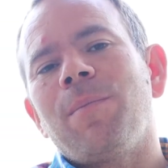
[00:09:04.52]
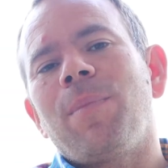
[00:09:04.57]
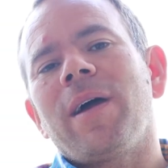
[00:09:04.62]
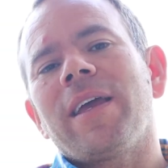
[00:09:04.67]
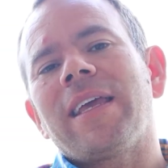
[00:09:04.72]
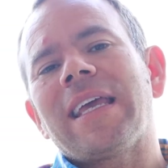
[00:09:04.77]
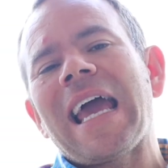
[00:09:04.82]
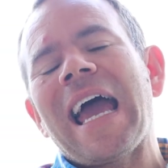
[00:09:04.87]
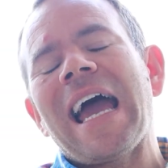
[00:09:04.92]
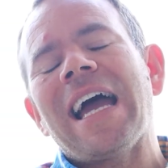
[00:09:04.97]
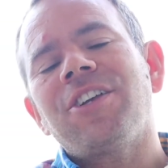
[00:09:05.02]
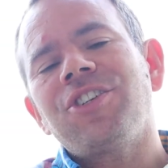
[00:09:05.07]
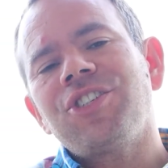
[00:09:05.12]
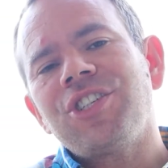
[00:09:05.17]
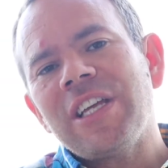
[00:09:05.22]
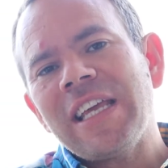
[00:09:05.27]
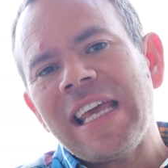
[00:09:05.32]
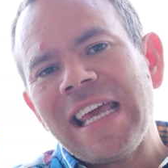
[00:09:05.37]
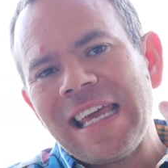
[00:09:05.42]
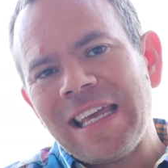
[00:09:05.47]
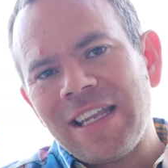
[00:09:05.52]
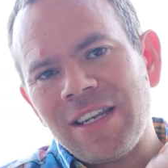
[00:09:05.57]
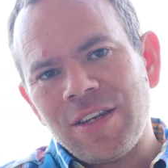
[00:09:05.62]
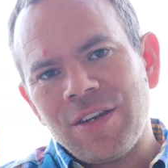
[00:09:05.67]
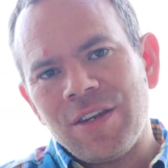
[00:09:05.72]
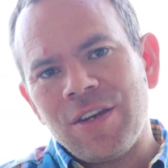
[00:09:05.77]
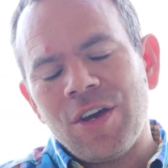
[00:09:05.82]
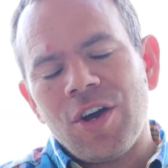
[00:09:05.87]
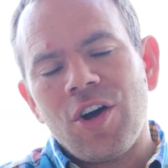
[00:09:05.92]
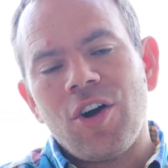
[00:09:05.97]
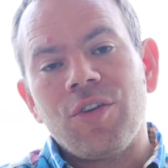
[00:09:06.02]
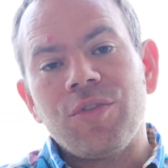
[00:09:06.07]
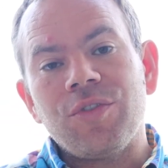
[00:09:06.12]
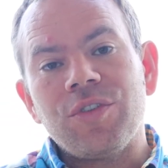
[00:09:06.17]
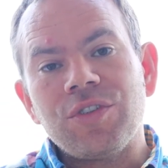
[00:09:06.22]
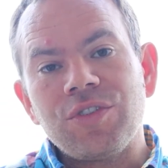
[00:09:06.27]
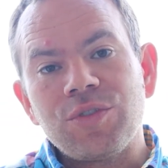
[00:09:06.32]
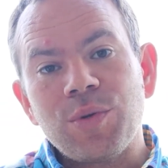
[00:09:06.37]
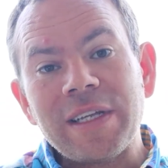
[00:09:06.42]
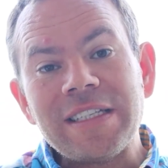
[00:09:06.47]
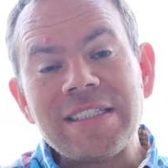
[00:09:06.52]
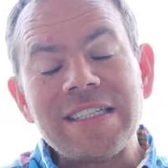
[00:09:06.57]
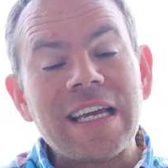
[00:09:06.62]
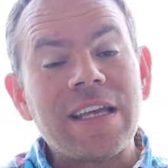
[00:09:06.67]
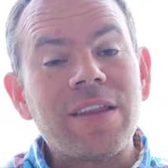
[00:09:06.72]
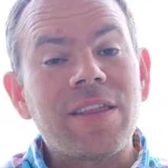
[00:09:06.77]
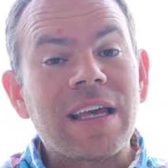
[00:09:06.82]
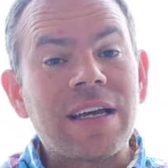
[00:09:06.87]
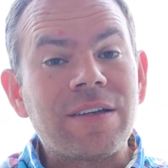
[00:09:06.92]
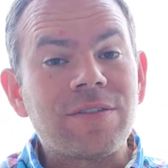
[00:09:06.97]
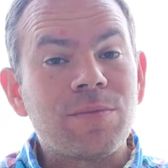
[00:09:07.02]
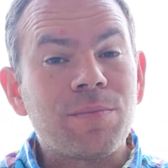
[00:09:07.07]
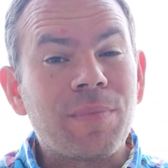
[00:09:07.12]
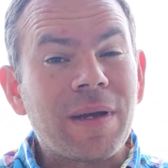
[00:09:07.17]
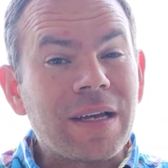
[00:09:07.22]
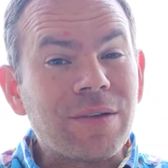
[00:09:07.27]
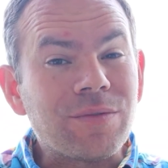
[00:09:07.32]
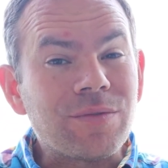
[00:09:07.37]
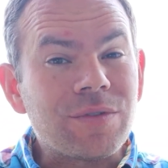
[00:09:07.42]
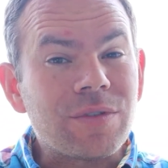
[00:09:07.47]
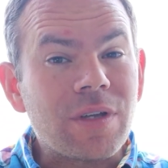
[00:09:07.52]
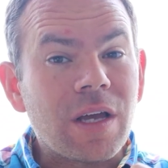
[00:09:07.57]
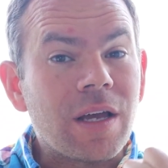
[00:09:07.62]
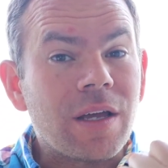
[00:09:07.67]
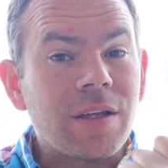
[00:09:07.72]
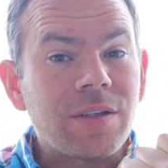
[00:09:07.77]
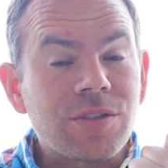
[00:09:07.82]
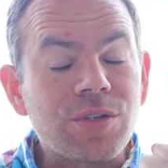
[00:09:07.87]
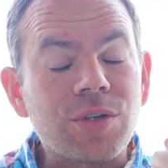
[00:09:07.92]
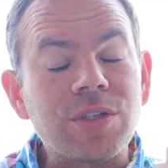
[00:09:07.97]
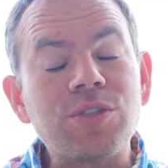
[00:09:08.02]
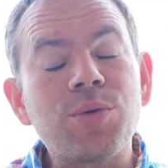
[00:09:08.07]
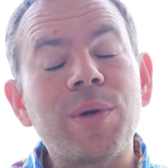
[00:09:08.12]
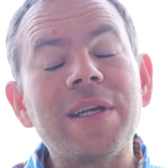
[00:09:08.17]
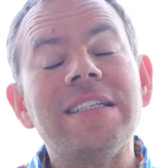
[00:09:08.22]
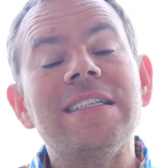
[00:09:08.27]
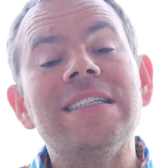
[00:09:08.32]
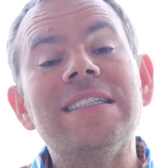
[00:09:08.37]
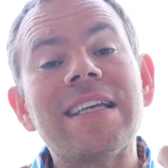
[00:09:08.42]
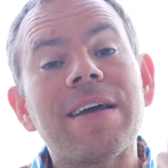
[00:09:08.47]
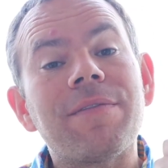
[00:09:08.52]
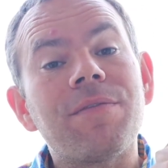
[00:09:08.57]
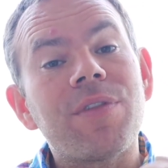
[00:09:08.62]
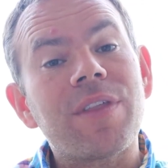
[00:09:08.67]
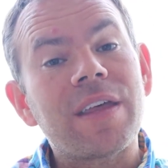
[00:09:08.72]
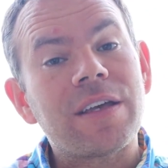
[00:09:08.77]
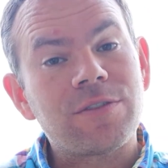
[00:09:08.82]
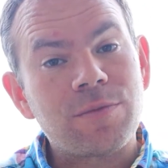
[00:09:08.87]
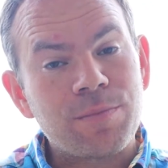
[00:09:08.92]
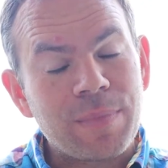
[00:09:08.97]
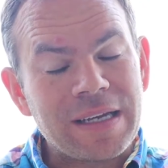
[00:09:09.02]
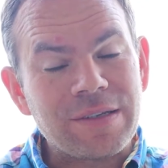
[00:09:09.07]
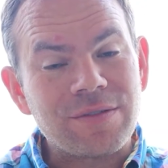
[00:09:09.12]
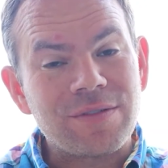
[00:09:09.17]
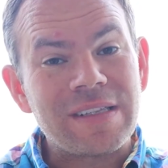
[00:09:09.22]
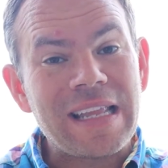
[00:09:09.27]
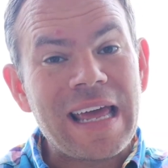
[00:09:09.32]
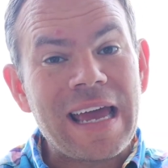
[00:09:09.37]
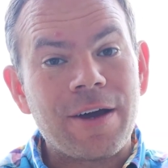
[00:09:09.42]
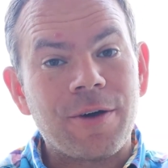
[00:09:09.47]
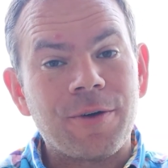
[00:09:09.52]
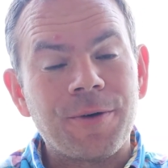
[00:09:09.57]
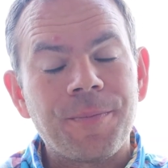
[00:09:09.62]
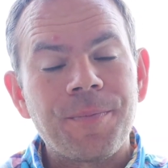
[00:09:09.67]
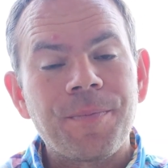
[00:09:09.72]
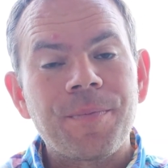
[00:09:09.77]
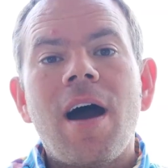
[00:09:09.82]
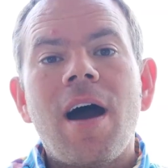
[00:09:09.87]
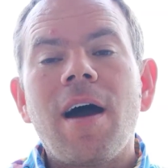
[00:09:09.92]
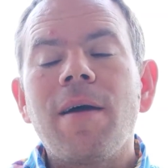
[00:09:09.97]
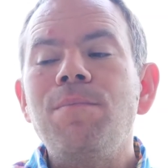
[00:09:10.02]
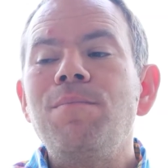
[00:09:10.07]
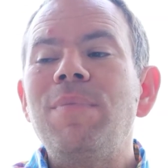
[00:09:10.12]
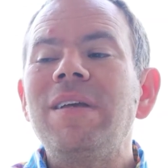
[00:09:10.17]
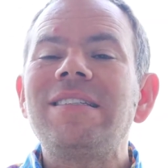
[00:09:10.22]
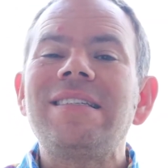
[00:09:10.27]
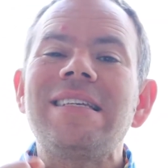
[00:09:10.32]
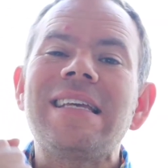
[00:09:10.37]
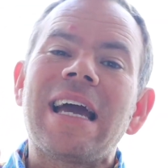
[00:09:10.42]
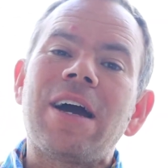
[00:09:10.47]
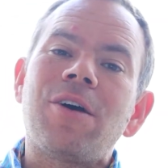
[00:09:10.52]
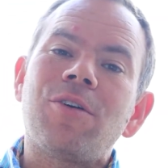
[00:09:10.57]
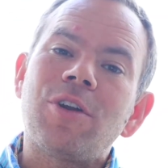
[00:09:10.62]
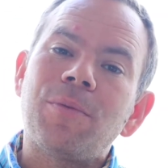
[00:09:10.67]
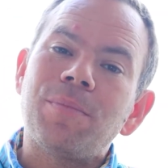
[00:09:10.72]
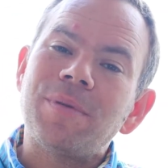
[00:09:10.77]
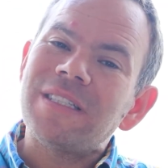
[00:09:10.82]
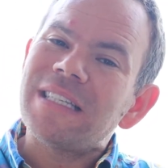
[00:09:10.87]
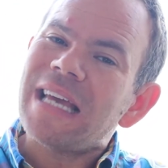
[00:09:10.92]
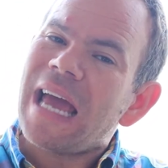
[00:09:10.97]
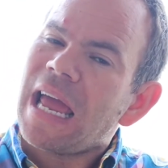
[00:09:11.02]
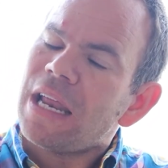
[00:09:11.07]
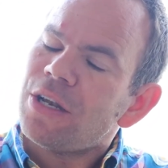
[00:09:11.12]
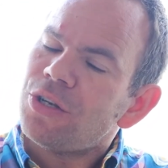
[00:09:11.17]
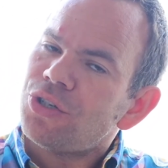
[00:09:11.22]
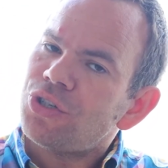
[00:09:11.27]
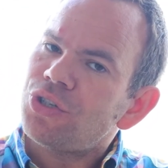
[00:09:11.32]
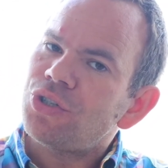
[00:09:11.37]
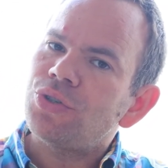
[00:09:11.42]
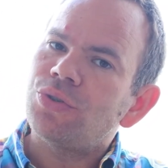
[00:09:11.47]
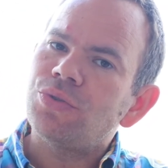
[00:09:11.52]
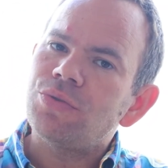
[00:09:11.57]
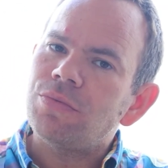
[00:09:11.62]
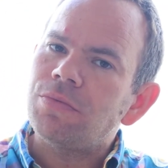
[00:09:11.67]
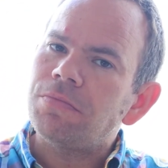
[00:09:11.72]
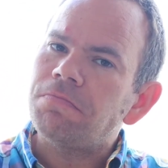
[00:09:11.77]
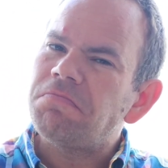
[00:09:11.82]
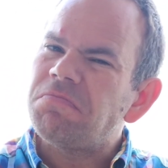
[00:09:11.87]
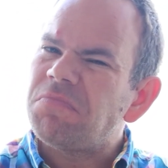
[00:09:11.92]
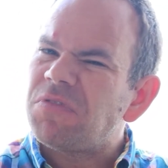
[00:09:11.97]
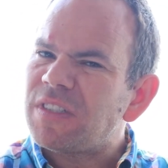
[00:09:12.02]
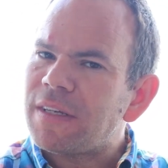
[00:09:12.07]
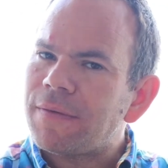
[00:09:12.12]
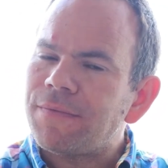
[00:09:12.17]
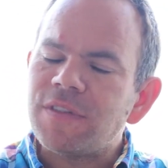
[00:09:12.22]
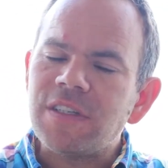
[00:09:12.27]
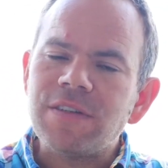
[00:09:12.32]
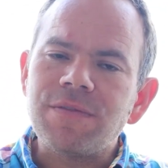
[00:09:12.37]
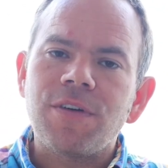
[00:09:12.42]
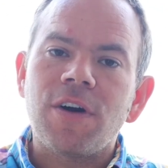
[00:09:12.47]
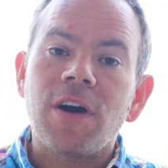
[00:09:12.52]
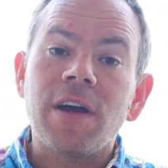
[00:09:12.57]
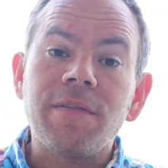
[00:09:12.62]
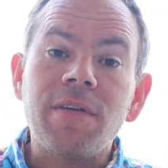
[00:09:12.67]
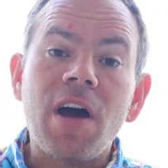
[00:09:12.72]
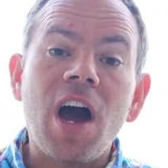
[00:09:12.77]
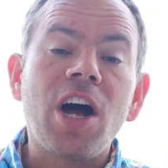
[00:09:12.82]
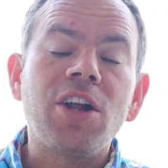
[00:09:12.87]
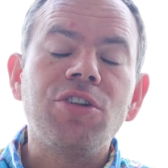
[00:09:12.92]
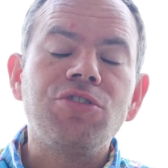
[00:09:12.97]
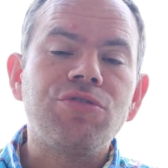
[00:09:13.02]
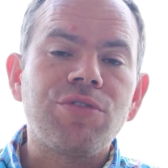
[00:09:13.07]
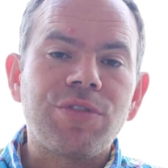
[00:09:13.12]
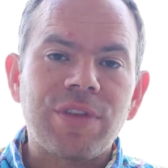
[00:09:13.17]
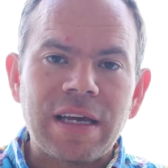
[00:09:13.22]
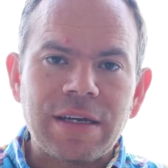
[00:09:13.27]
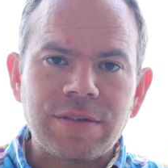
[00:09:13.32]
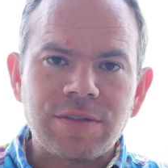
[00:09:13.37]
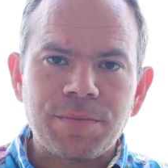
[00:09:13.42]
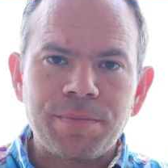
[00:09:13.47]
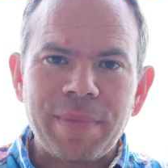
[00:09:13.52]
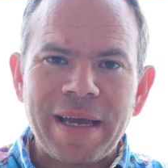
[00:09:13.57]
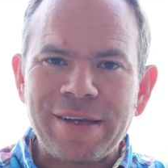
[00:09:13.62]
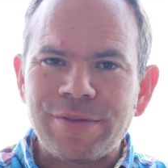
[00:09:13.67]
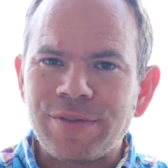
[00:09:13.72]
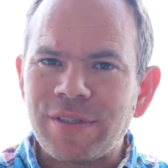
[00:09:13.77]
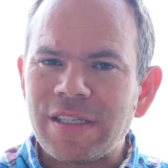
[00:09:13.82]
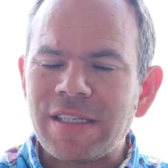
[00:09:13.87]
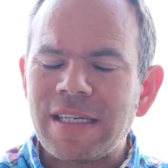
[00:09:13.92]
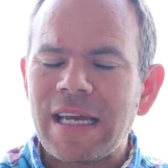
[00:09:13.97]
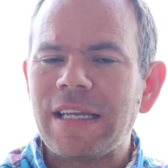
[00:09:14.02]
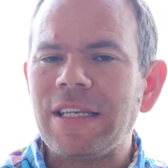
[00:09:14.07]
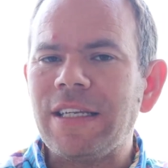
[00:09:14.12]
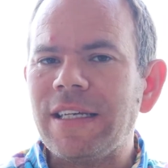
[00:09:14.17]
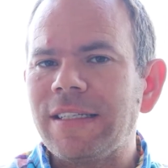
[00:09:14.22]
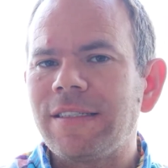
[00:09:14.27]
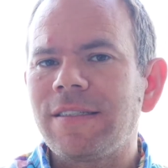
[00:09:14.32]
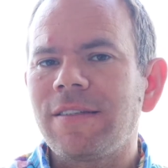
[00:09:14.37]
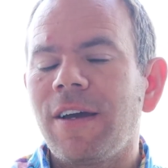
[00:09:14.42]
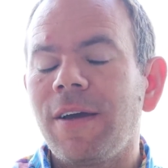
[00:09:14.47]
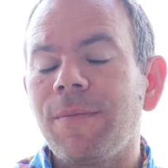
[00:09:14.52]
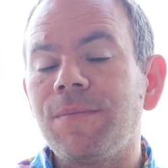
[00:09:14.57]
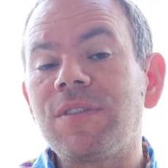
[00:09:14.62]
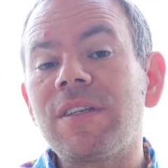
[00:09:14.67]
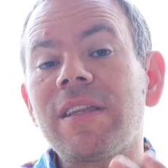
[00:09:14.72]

by cashing in on the £27,000 now, I'm missing out on a potential £75,000-£100,000 in 10 years' time.